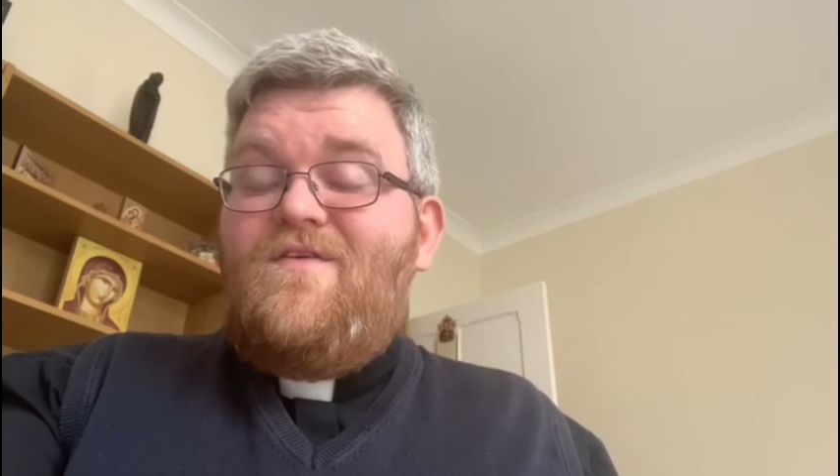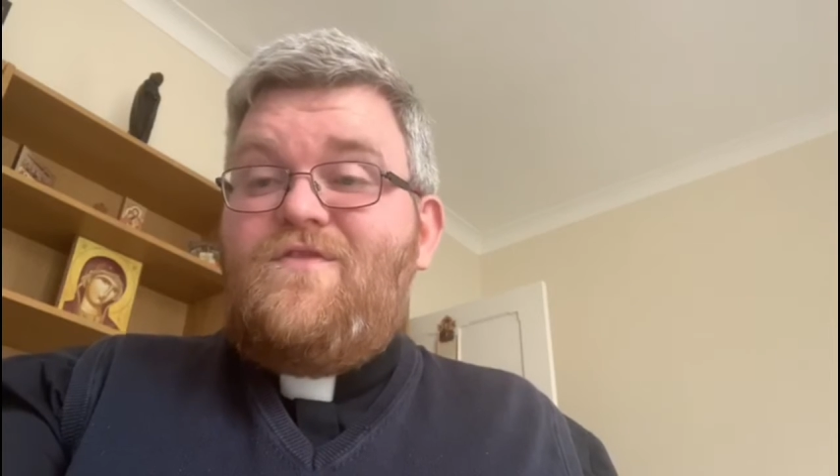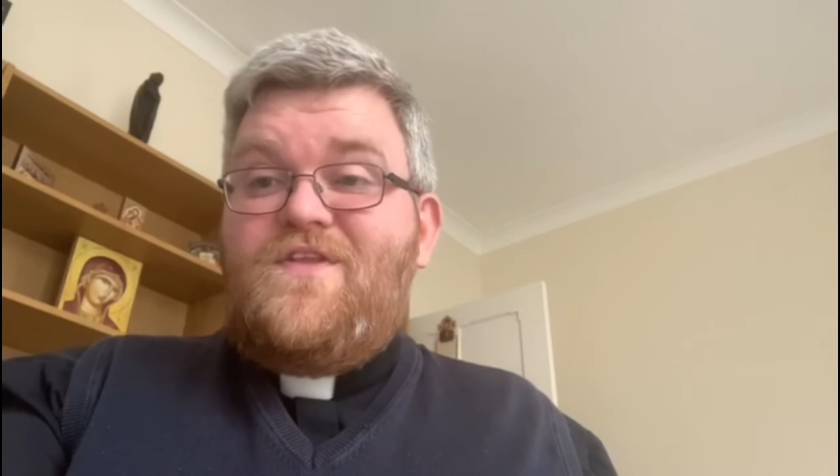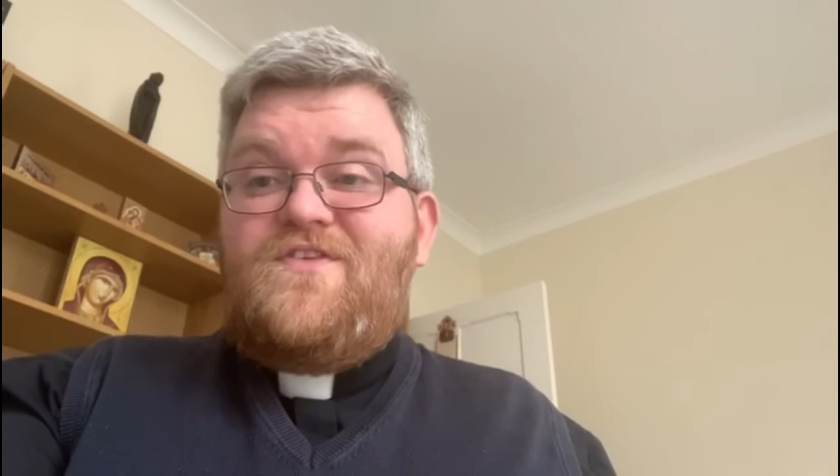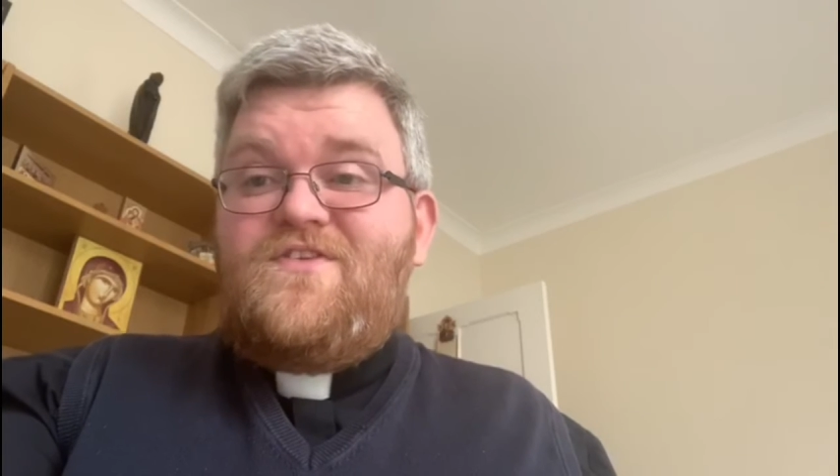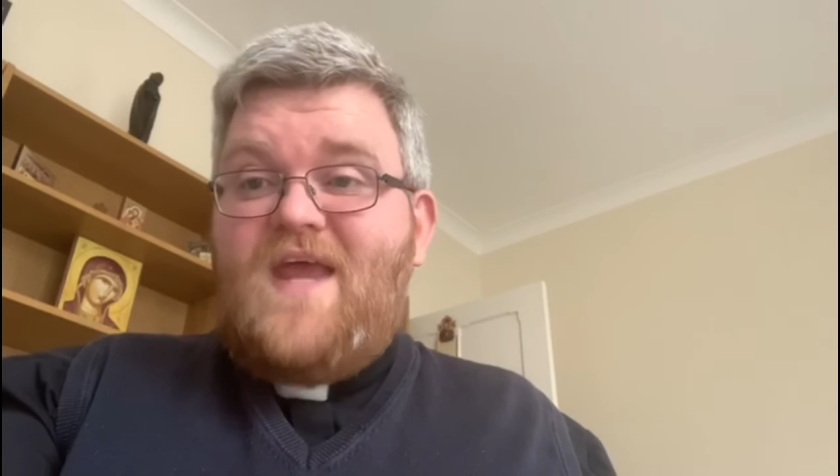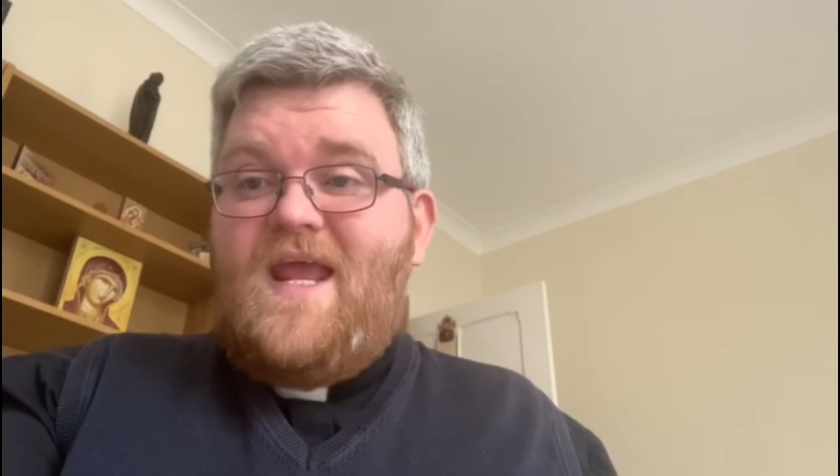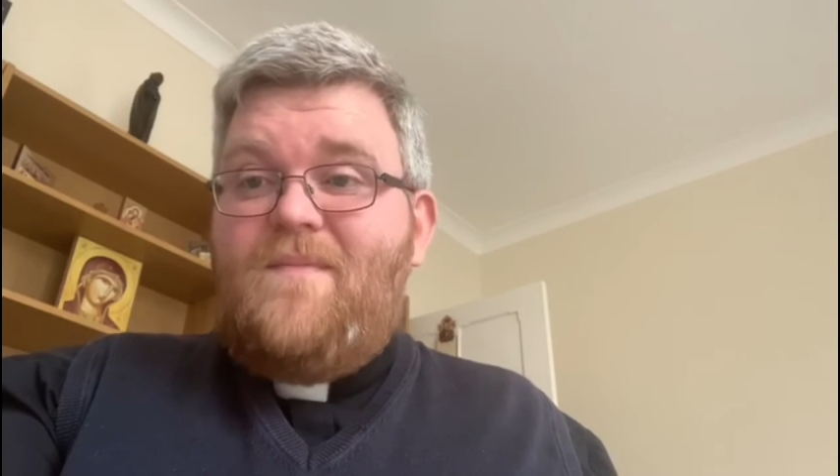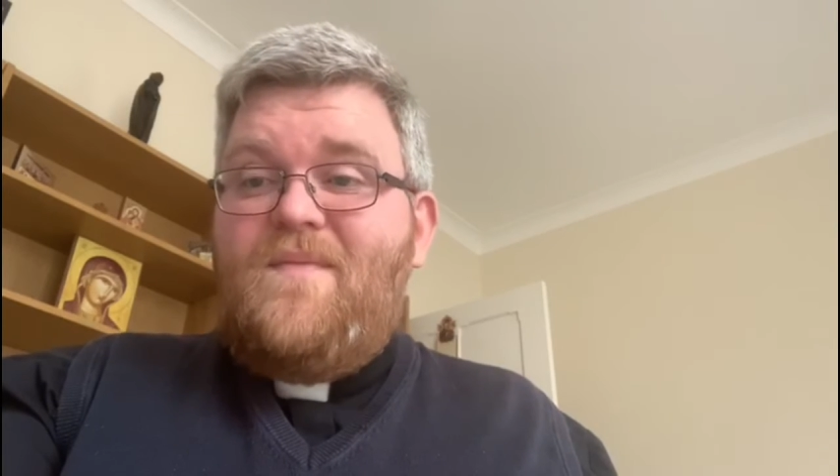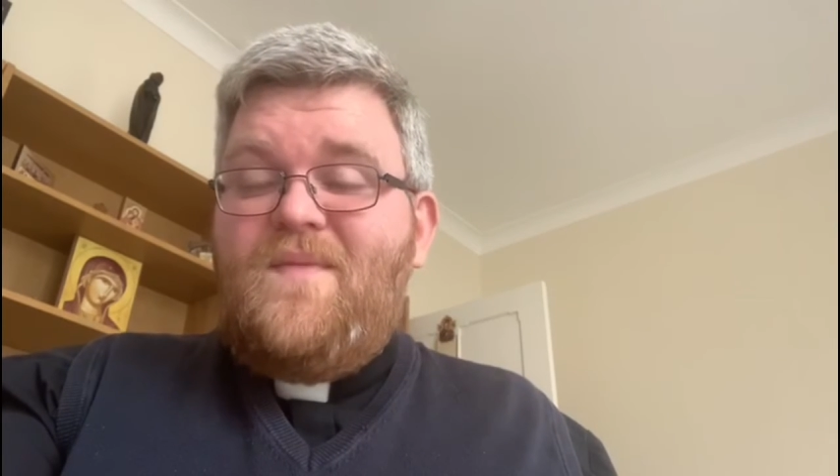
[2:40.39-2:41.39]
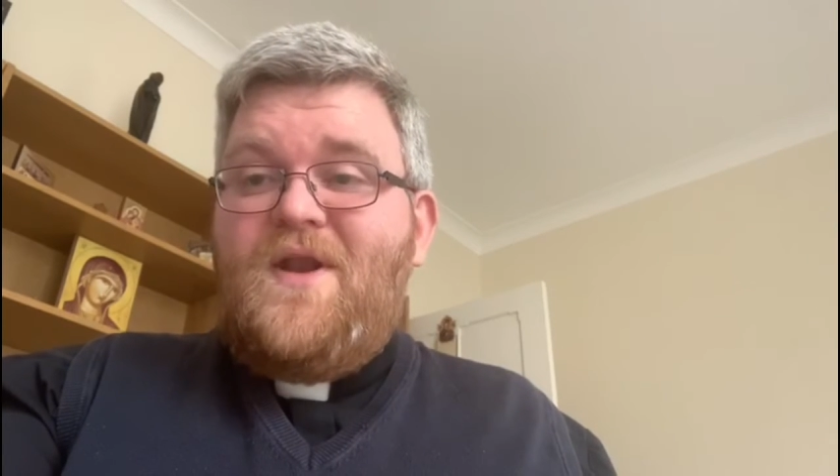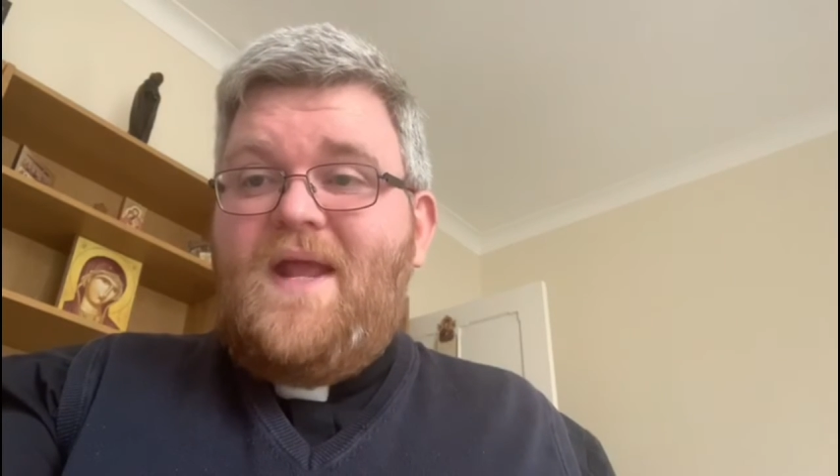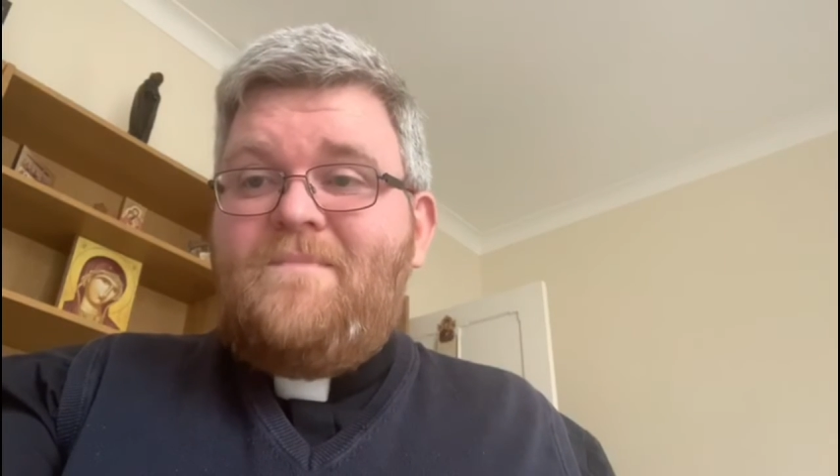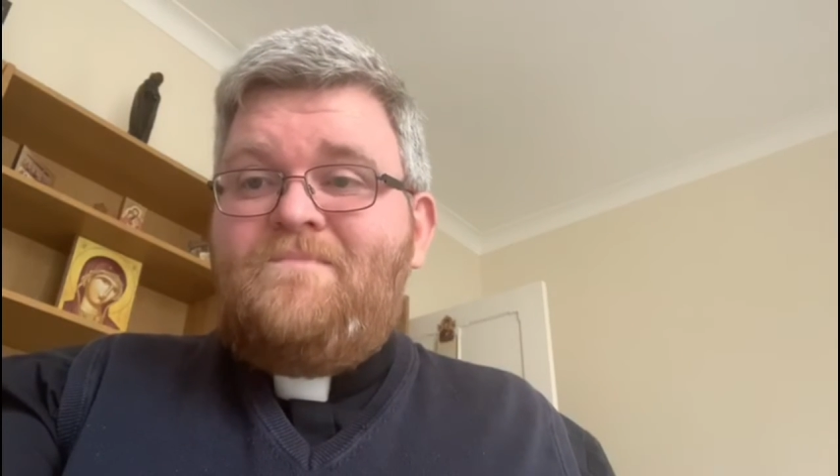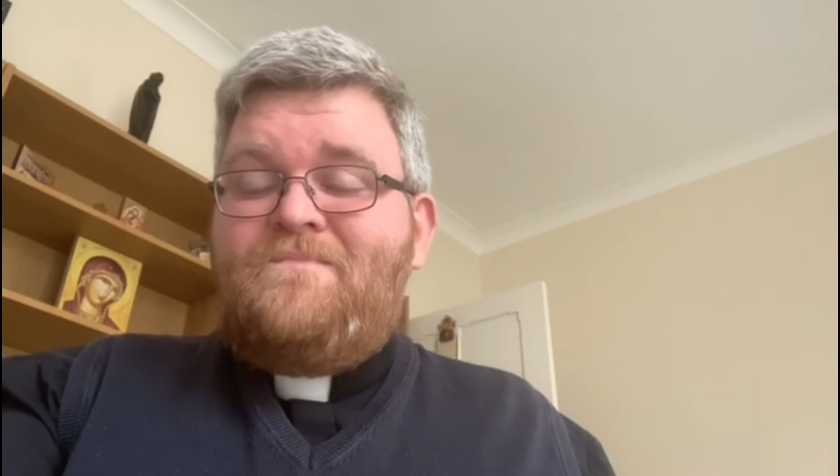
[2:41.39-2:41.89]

for the same money.